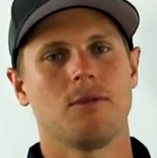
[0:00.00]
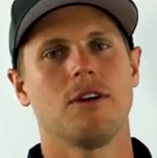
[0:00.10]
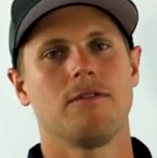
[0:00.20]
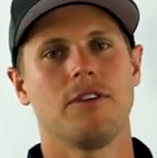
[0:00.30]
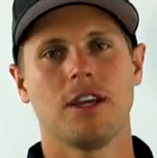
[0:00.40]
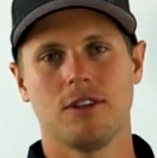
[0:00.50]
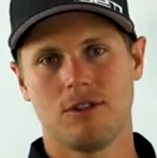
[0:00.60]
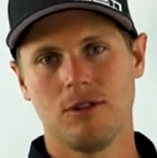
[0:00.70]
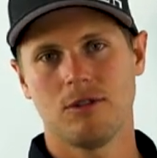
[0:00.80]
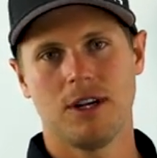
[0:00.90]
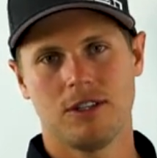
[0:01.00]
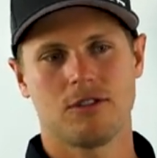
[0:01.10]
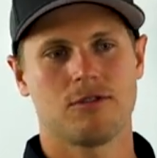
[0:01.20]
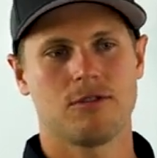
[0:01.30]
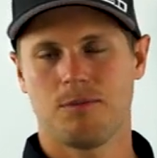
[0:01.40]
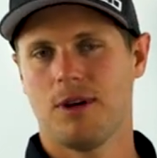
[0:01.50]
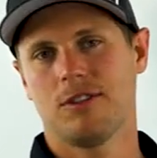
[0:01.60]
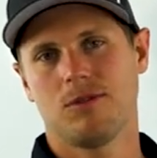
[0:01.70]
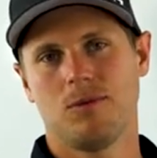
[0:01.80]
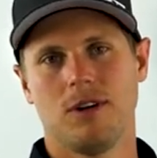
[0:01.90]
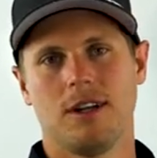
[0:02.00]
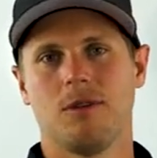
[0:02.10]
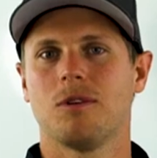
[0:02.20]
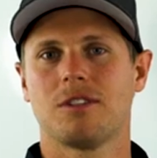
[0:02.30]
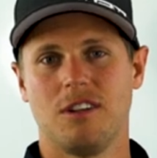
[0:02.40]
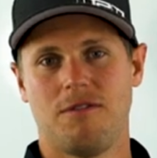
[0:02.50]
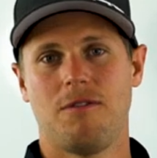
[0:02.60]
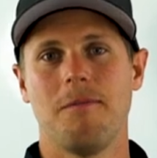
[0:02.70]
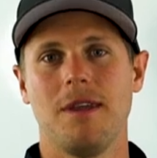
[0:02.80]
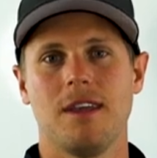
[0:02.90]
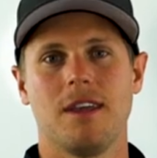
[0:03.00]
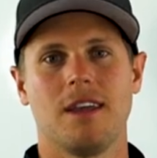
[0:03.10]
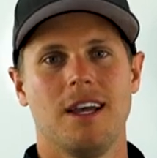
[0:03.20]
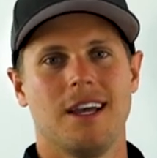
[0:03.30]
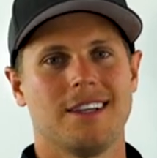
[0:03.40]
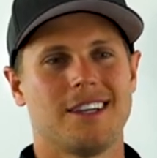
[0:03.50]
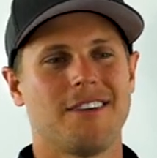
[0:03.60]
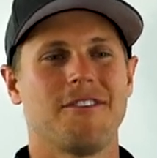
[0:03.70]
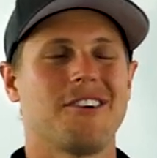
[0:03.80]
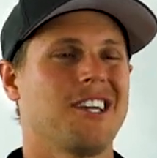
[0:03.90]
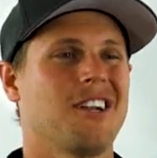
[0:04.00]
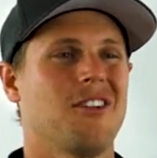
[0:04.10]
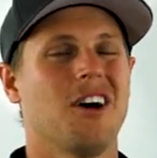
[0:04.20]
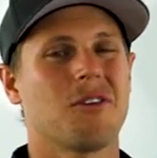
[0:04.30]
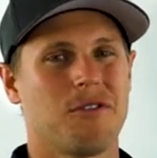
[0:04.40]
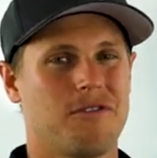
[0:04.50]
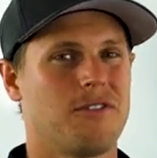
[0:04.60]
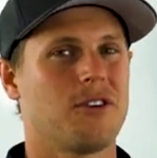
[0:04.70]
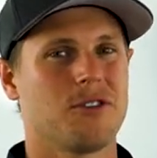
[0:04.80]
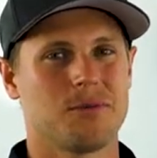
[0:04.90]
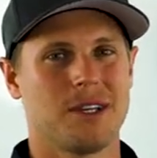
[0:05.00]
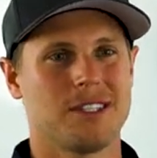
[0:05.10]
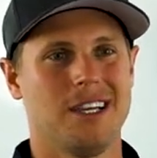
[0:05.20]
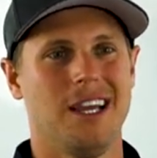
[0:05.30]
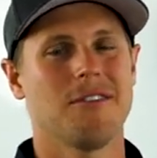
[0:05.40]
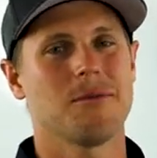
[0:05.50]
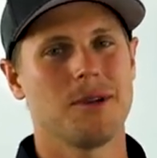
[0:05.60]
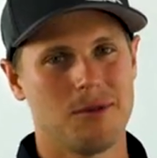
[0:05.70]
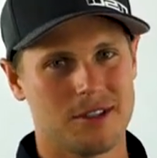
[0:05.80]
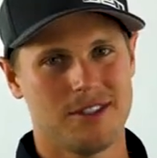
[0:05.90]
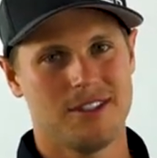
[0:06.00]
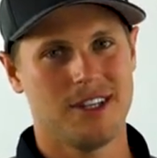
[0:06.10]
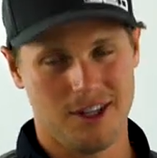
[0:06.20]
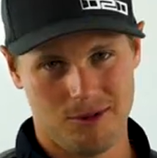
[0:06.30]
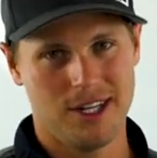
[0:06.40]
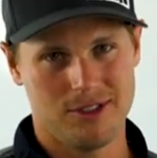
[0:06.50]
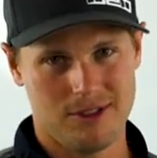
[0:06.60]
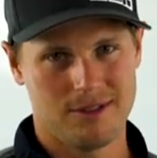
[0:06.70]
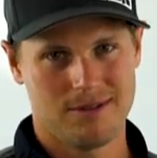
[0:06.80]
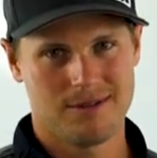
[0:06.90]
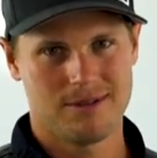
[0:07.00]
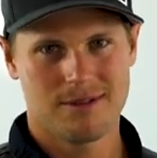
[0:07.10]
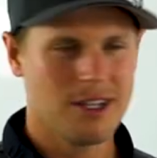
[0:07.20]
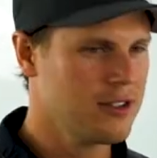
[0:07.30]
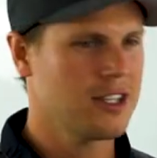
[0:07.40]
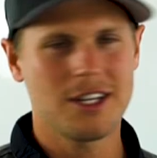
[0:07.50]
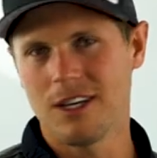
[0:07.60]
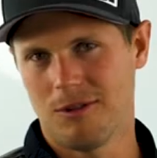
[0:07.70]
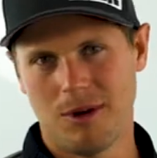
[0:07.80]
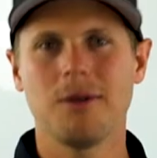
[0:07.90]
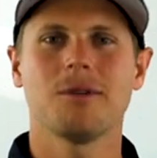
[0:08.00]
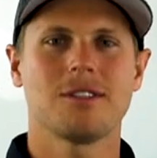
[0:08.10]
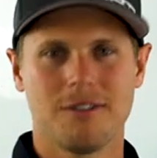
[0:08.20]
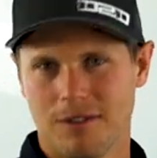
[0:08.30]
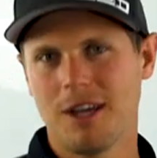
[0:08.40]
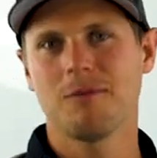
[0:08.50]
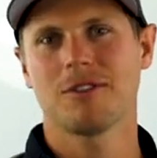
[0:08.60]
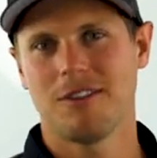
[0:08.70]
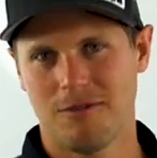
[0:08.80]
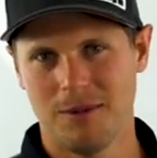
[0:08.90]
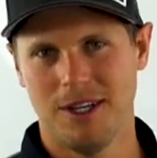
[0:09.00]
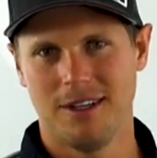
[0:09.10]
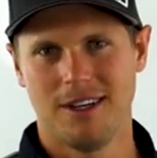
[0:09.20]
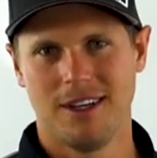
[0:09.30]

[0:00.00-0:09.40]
where if you get 2 erasers for the price of 1, and what's in it for me is I found I get a lot of referrals because everybody wants a stinking eraser. There's the deal, right? What's in it for them? What's in it for me?